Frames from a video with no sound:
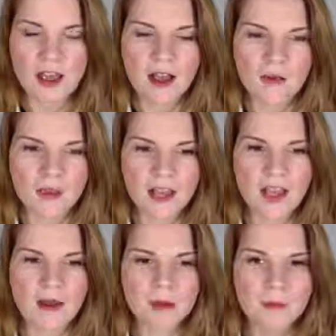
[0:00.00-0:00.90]
that
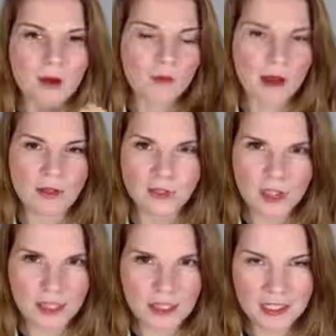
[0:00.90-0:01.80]
come up around the
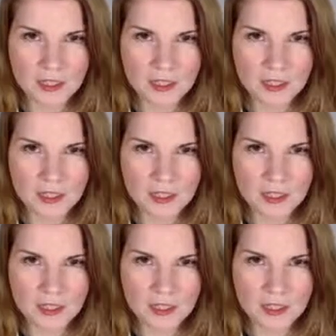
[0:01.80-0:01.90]
things